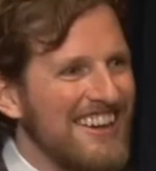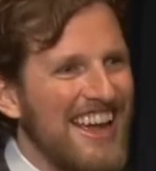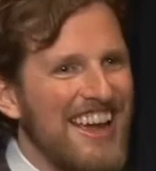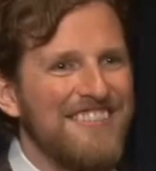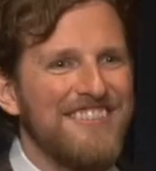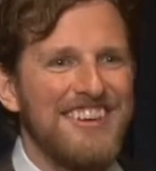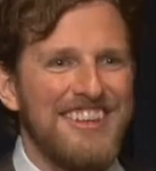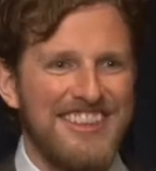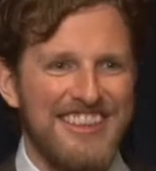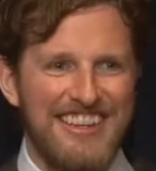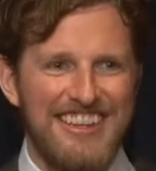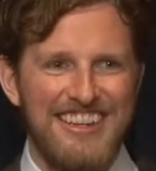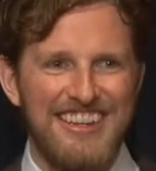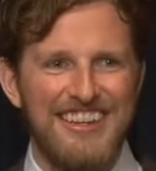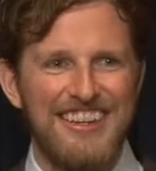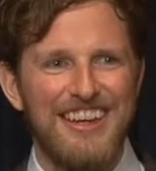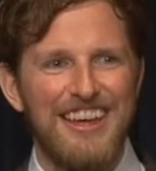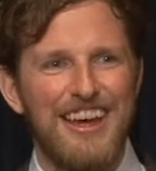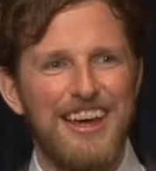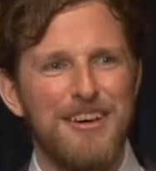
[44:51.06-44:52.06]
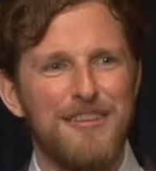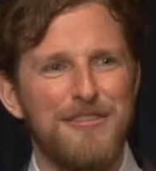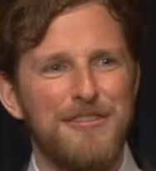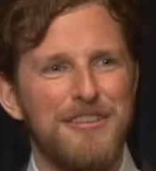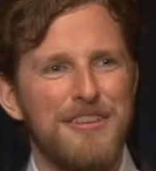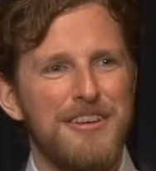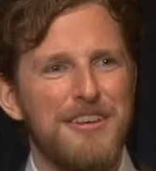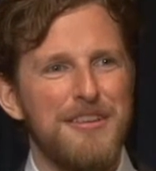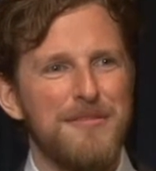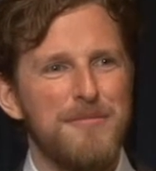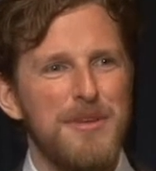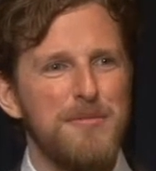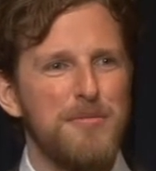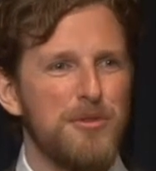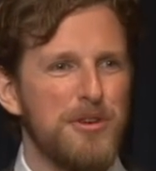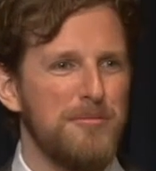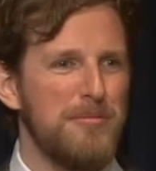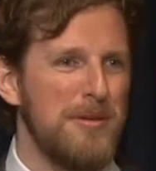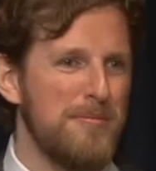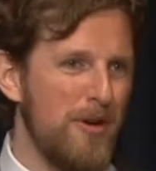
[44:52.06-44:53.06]
everything, uh, people
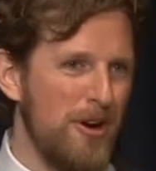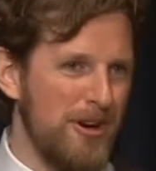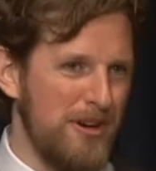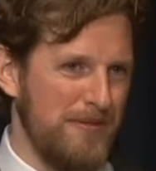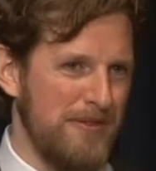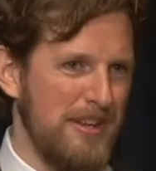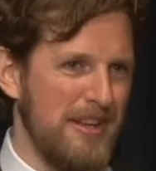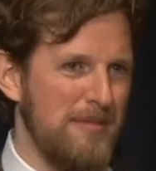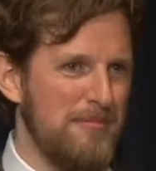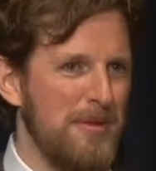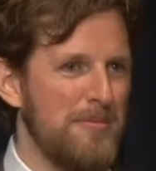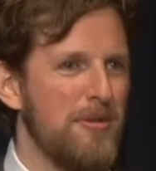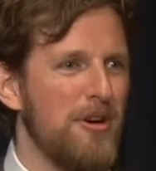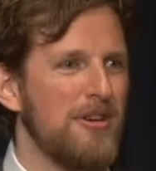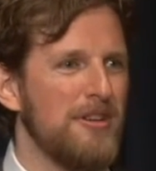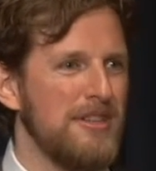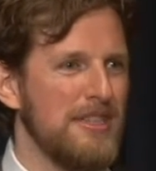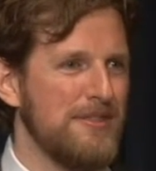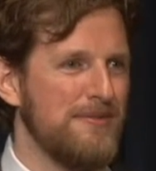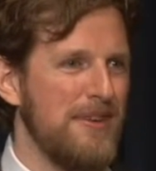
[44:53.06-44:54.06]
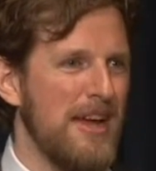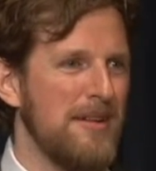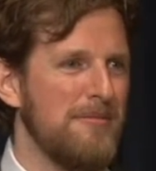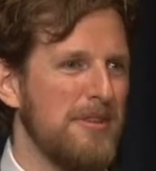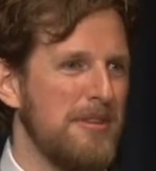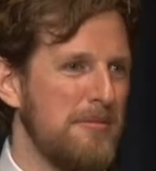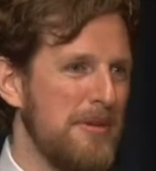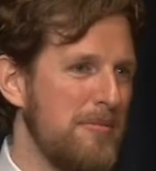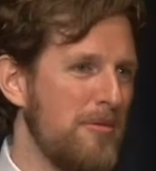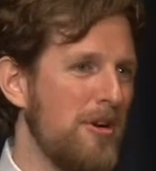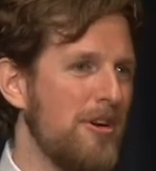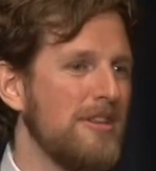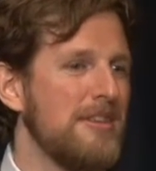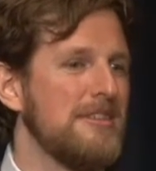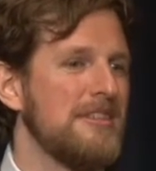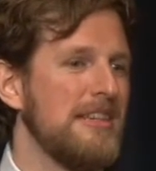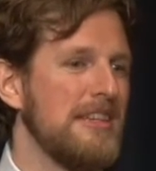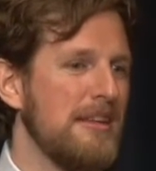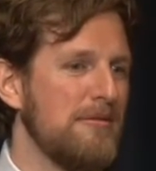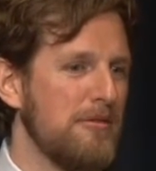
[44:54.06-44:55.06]
can be part of it and be part of this family and be part of this
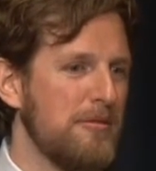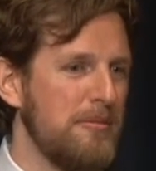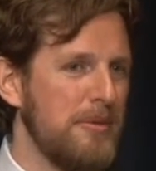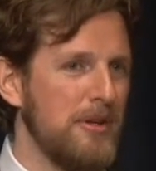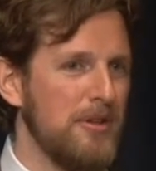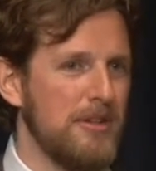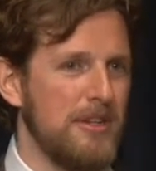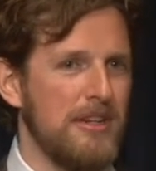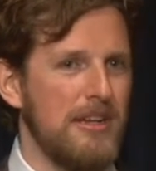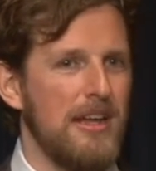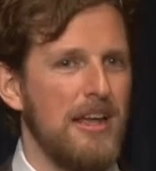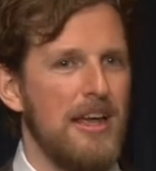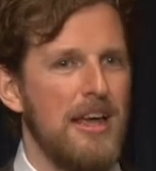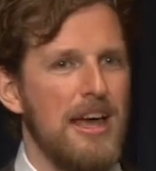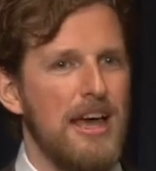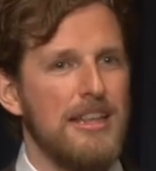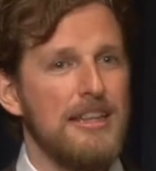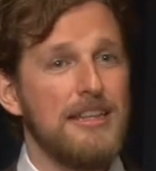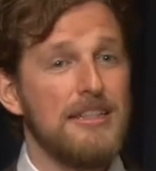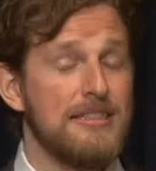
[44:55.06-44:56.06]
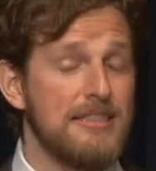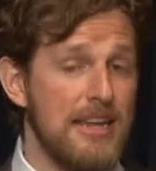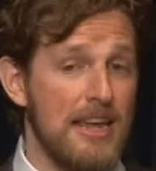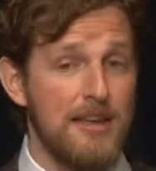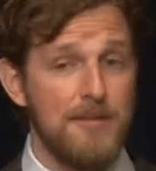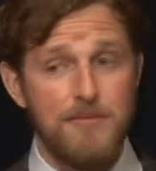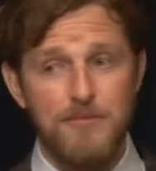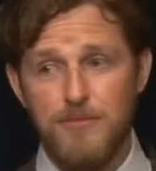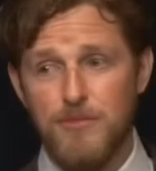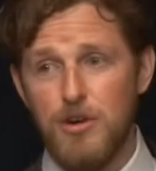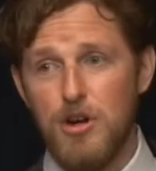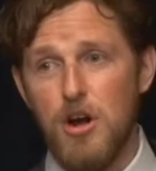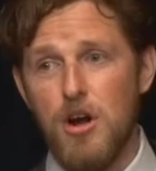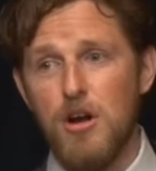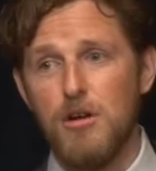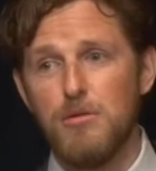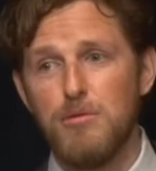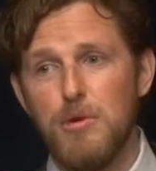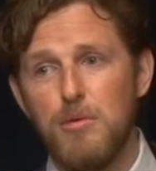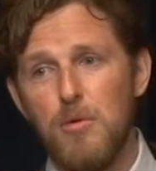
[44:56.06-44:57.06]
thing that we're building. And in the same
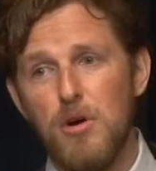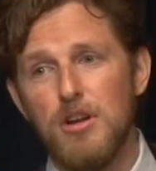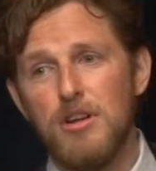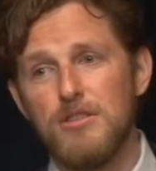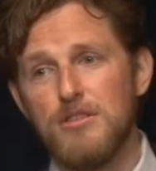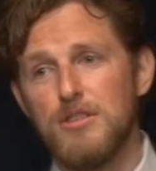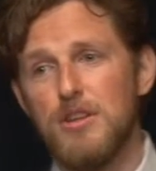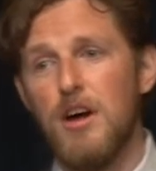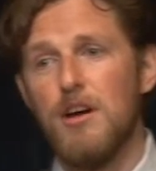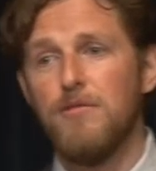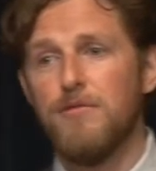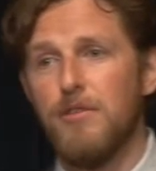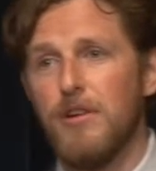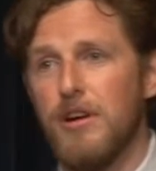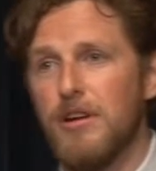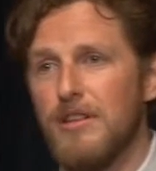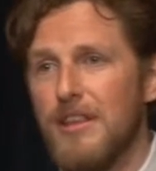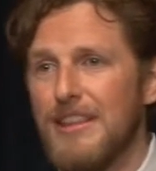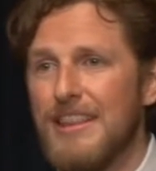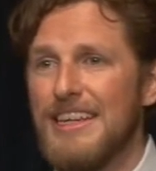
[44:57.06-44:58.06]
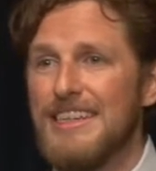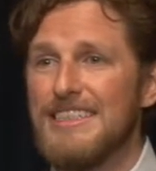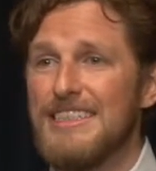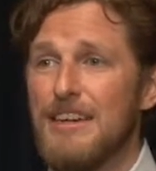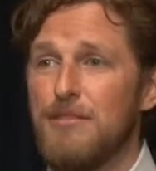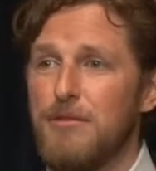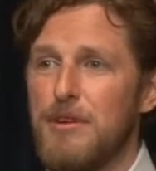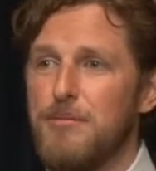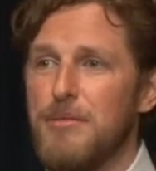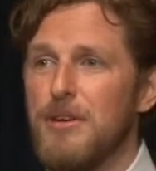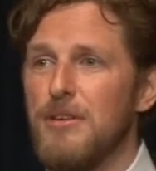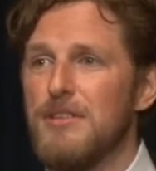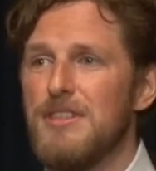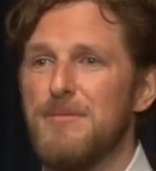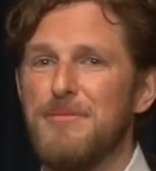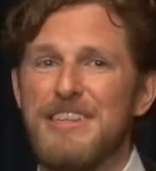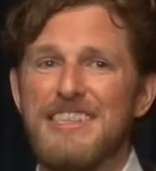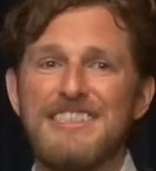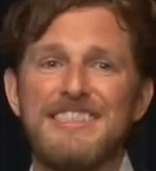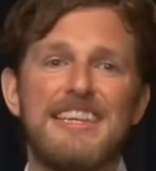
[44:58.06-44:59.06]
regard, we want our software, the things that we build, to
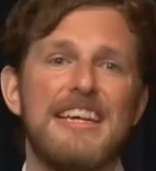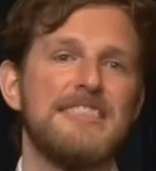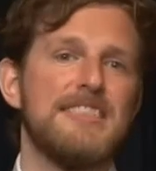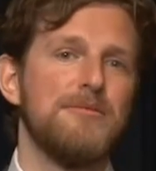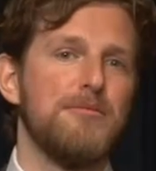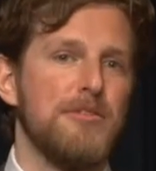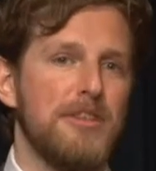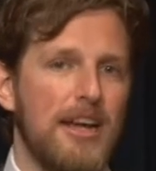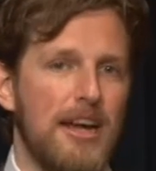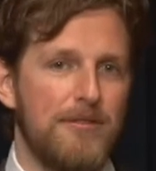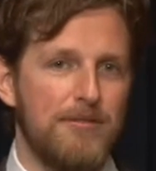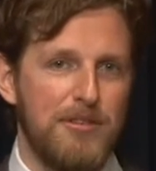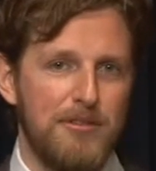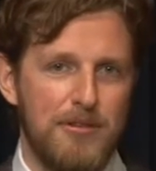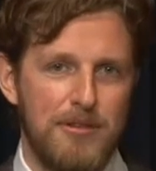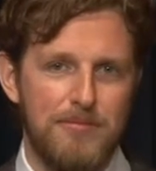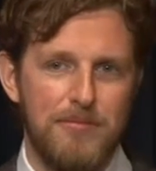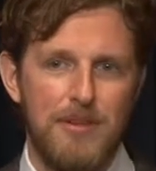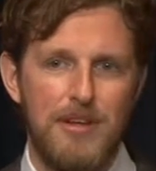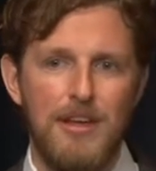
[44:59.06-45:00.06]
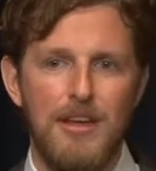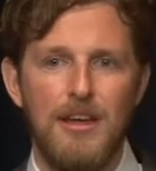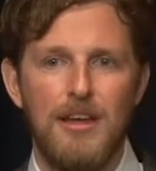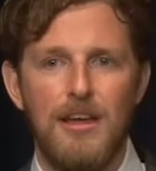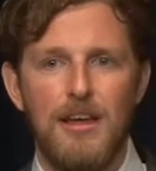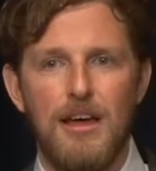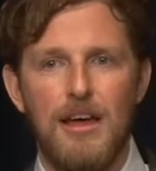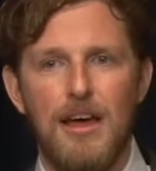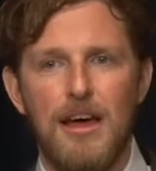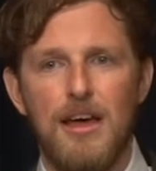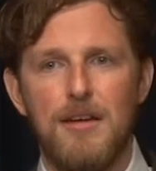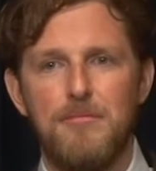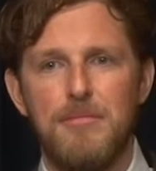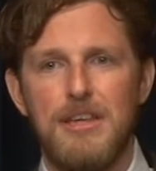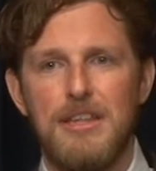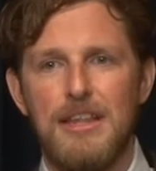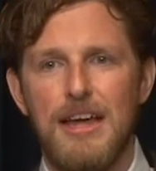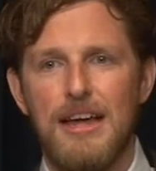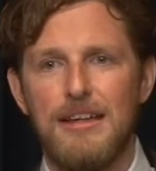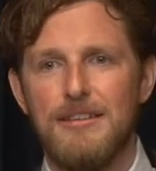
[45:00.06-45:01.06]
be accessible to everyone, uh, be
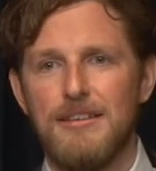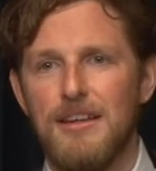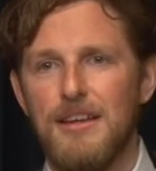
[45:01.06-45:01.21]
that